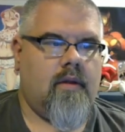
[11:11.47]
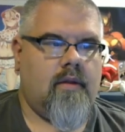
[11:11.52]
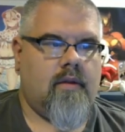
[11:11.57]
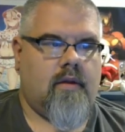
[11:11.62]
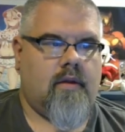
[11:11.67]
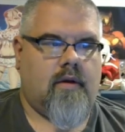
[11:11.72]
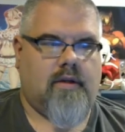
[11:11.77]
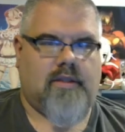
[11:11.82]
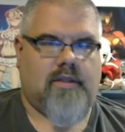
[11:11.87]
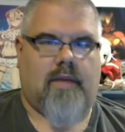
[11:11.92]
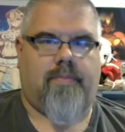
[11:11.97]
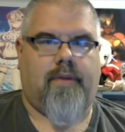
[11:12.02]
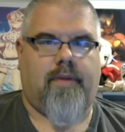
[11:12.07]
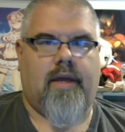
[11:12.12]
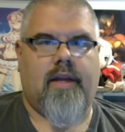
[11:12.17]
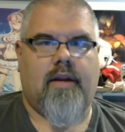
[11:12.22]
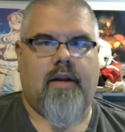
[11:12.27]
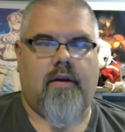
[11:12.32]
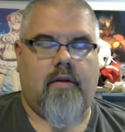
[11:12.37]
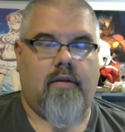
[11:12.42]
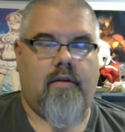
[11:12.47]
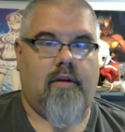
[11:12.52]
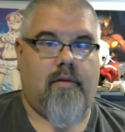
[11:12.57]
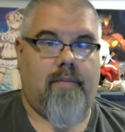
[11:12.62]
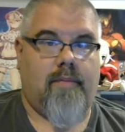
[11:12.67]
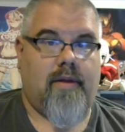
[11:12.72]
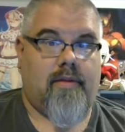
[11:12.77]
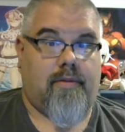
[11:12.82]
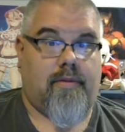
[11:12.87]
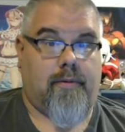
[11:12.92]
because I played it a little
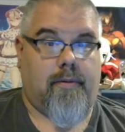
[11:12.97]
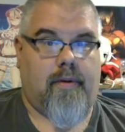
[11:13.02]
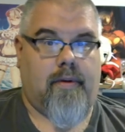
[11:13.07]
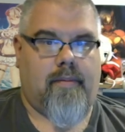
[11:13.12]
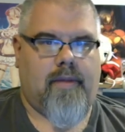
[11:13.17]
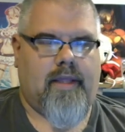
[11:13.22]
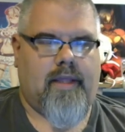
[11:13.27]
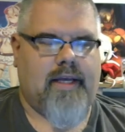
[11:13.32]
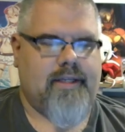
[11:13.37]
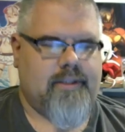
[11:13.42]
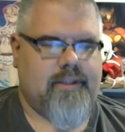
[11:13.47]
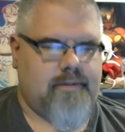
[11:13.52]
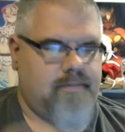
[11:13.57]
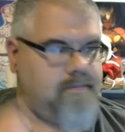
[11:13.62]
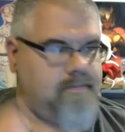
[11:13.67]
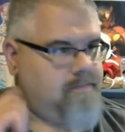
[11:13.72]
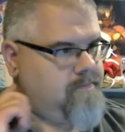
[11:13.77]
bit through emulation.